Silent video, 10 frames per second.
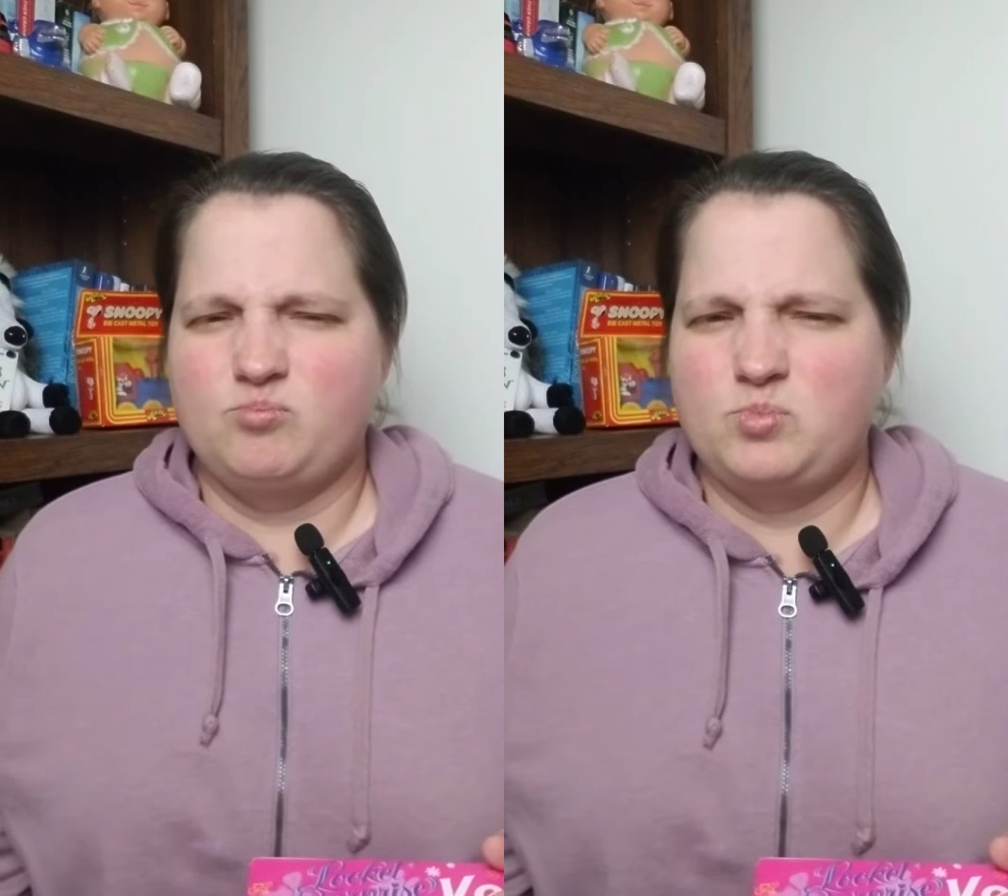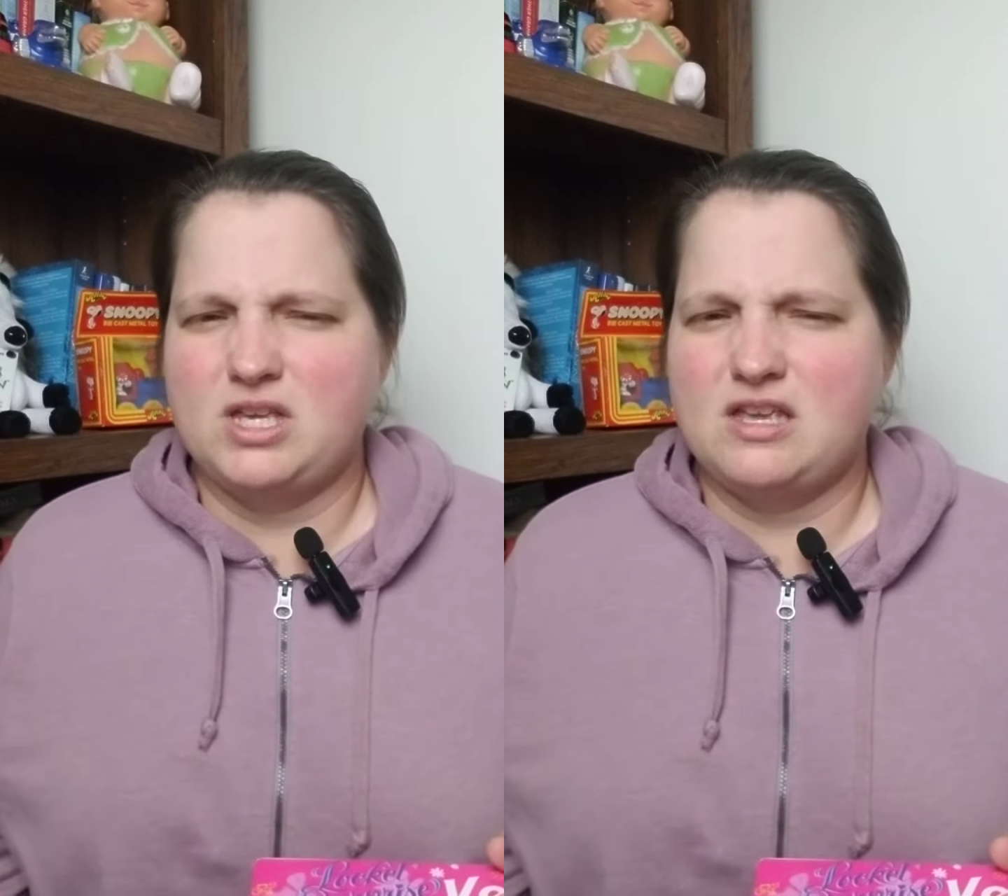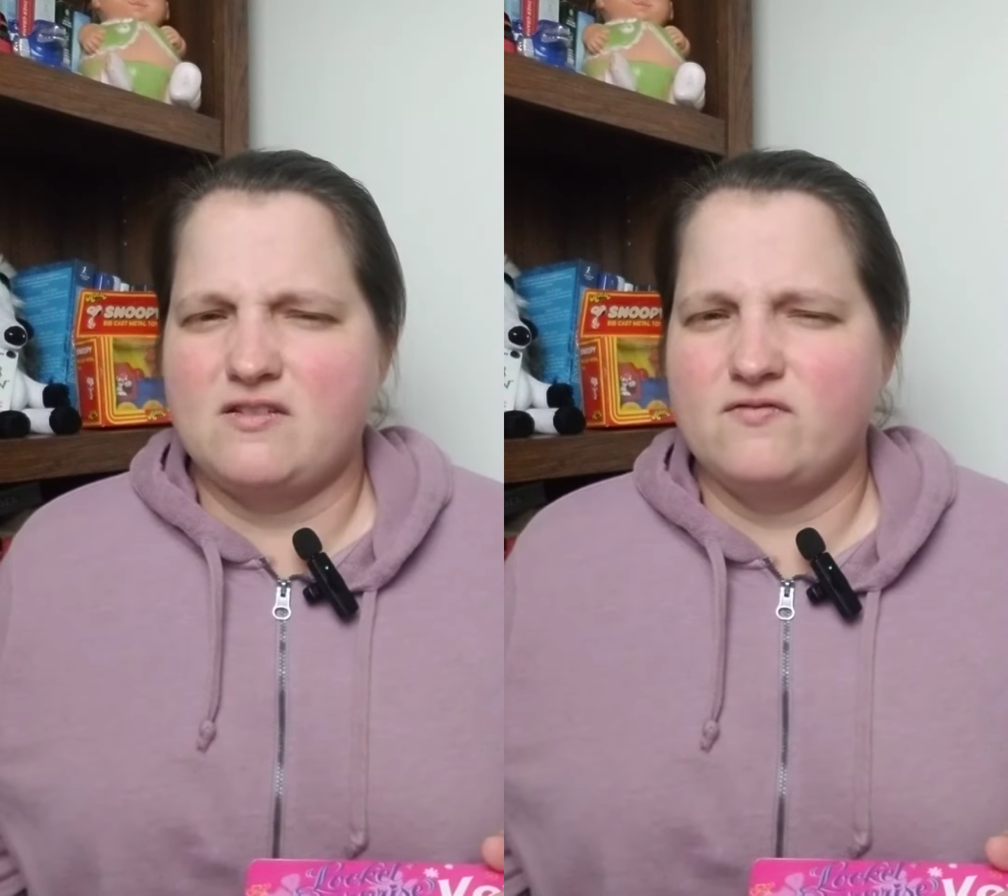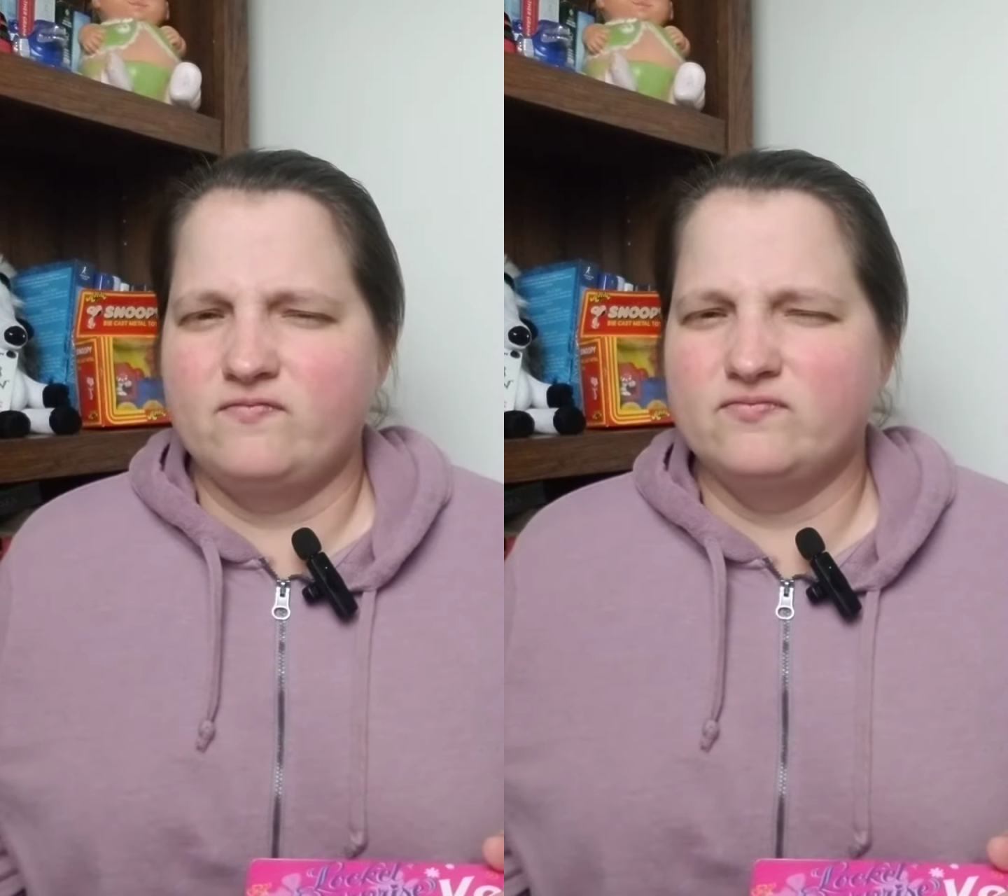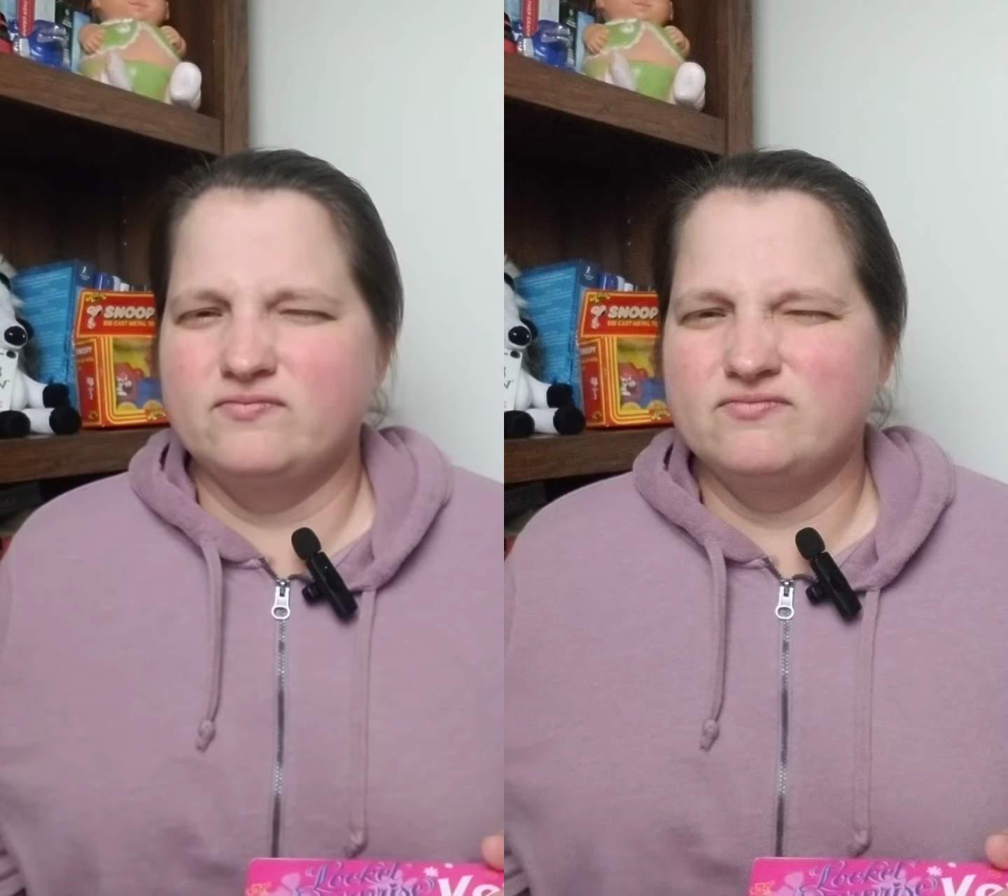be
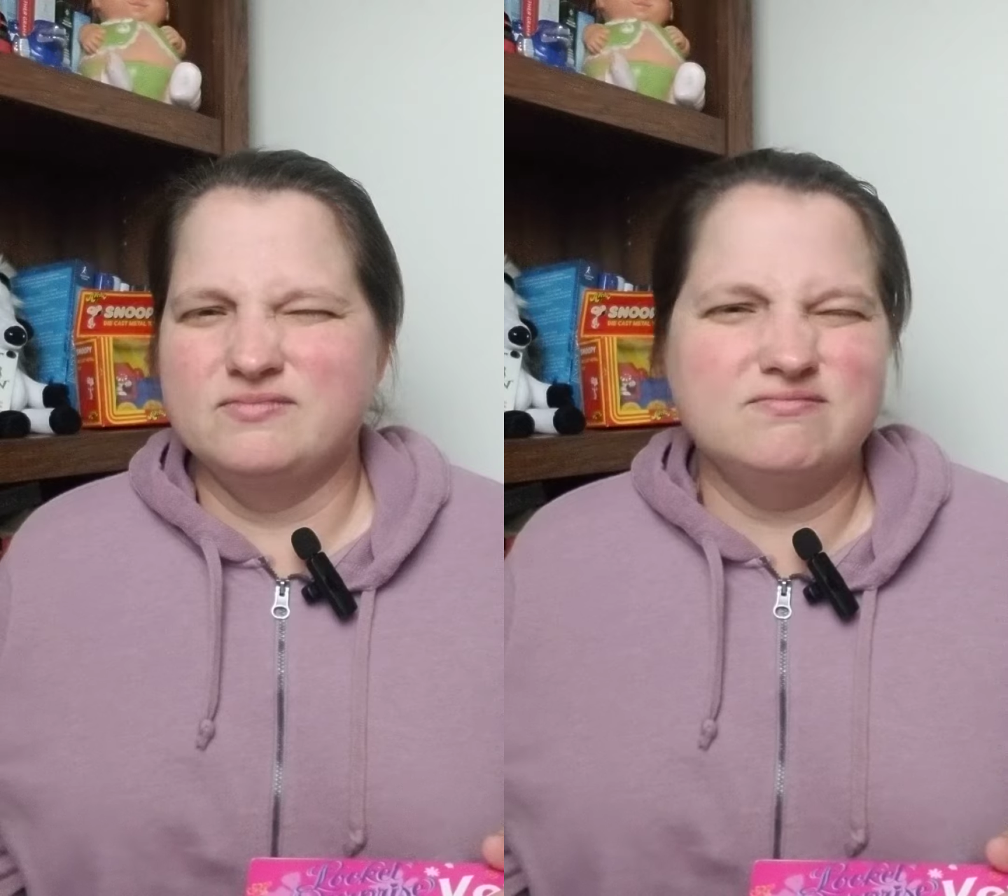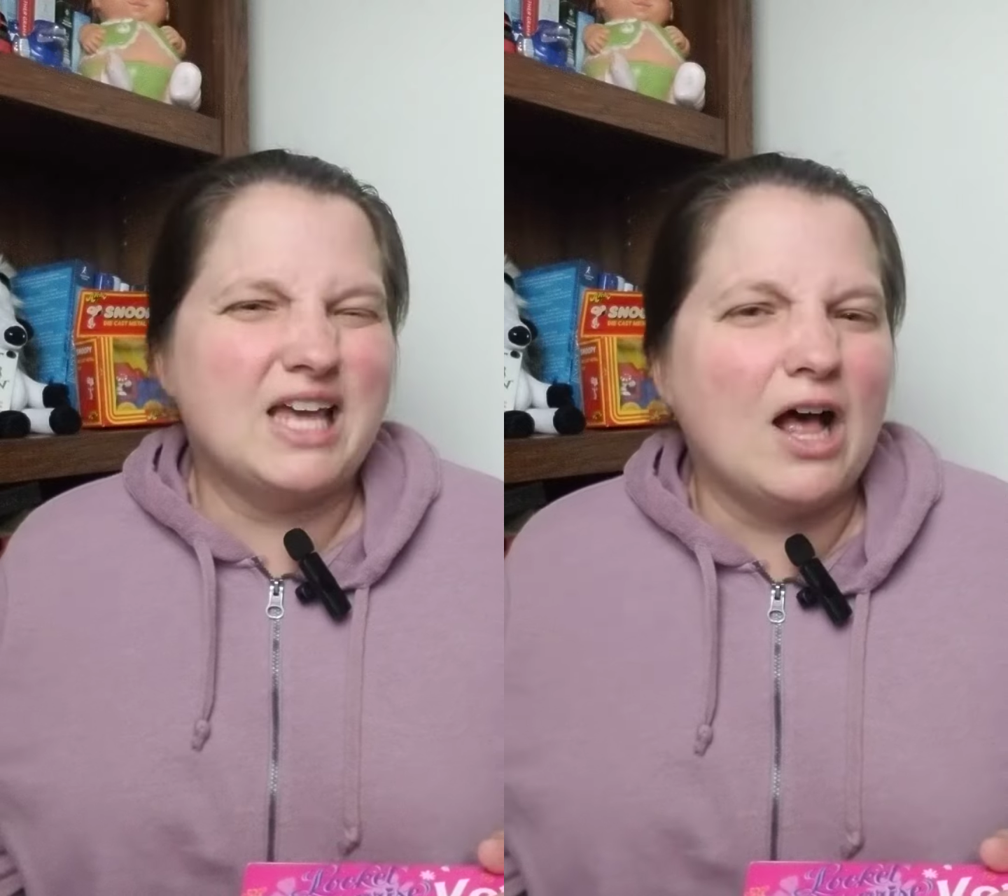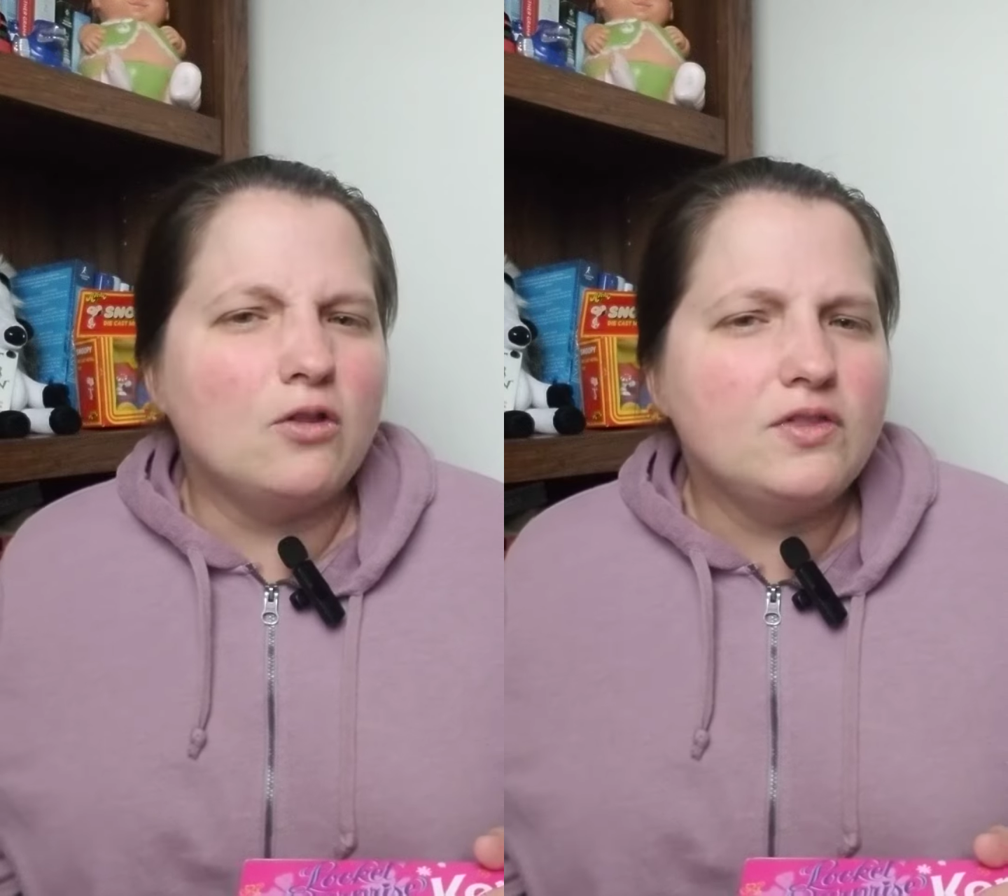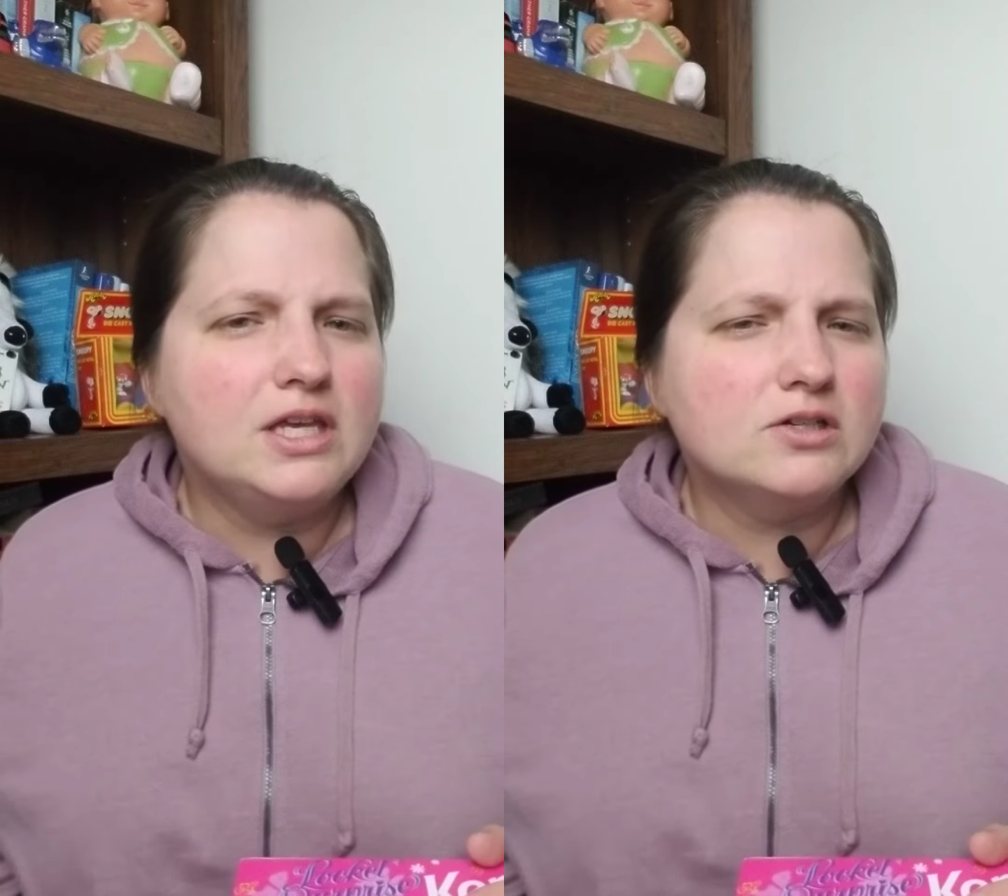healthy